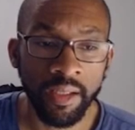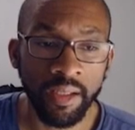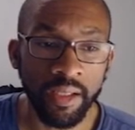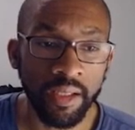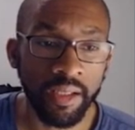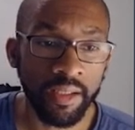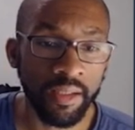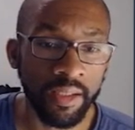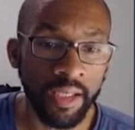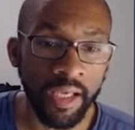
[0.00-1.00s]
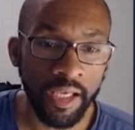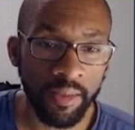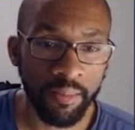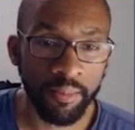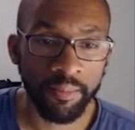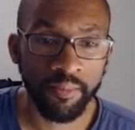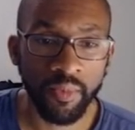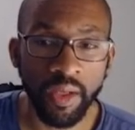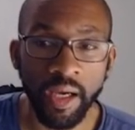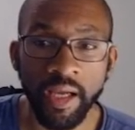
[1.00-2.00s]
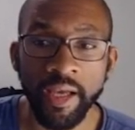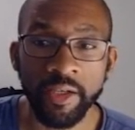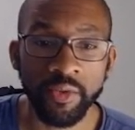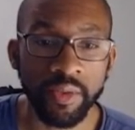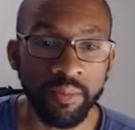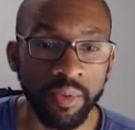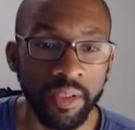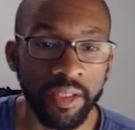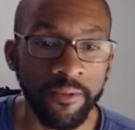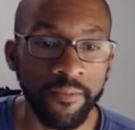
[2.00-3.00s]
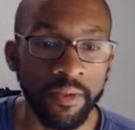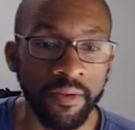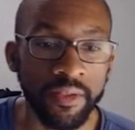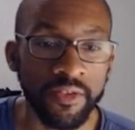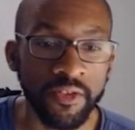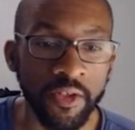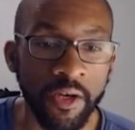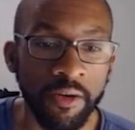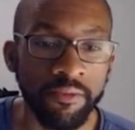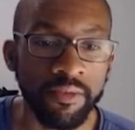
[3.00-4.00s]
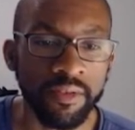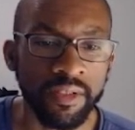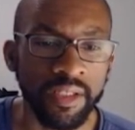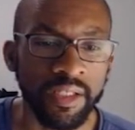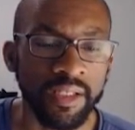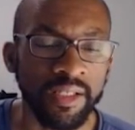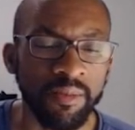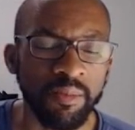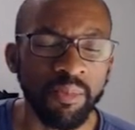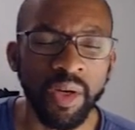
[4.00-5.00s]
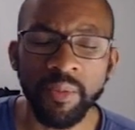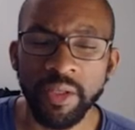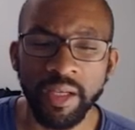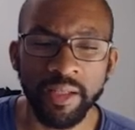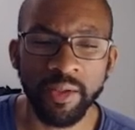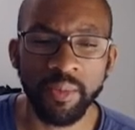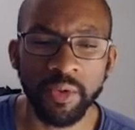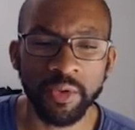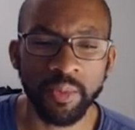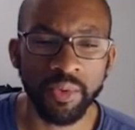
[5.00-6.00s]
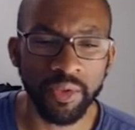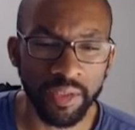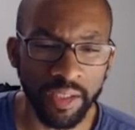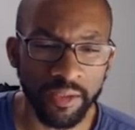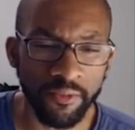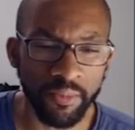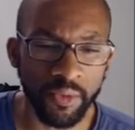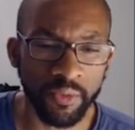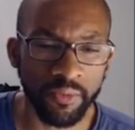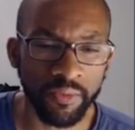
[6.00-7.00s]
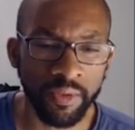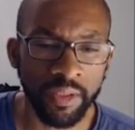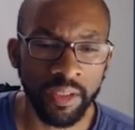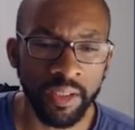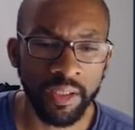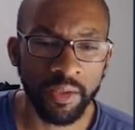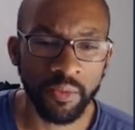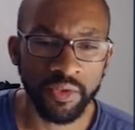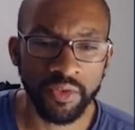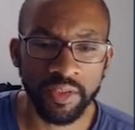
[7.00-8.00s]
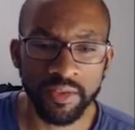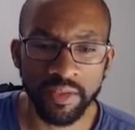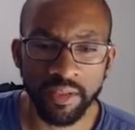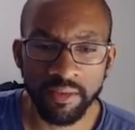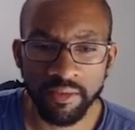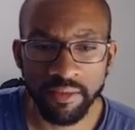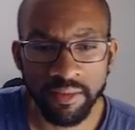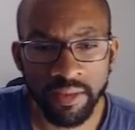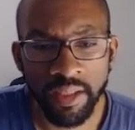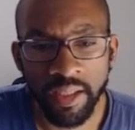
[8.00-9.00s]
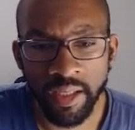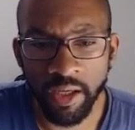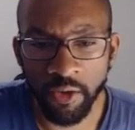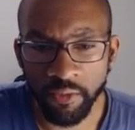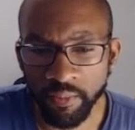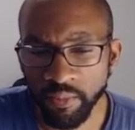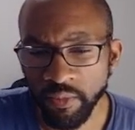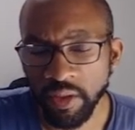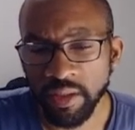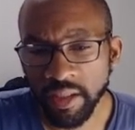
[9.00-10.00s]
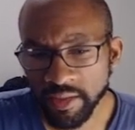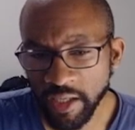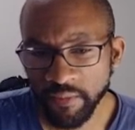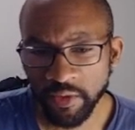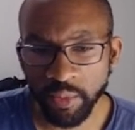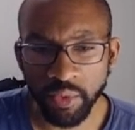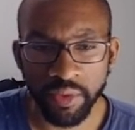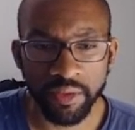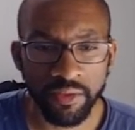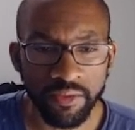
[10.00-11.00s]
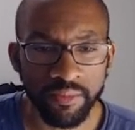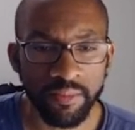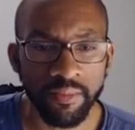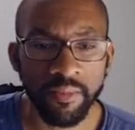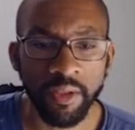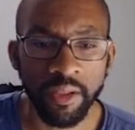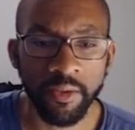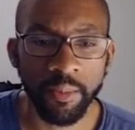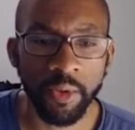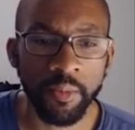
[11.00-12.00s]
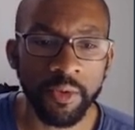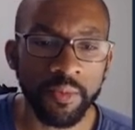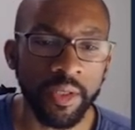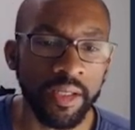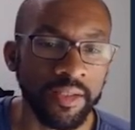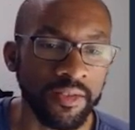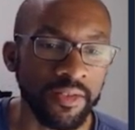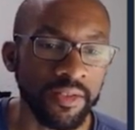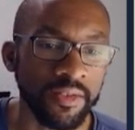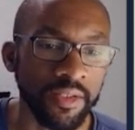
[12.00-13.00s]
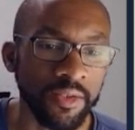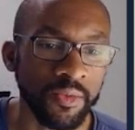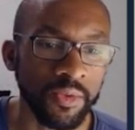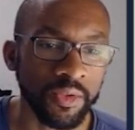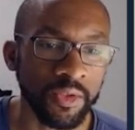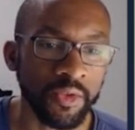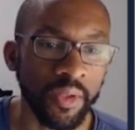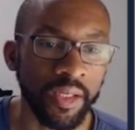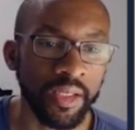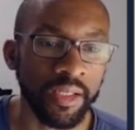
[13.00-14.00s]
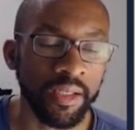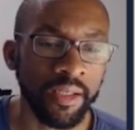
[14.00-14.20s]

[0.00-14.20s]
In the game, I actually played a very soft and probably not the most productive move. It was c6. Now, it does have its points. The purpose behind c6 was to try and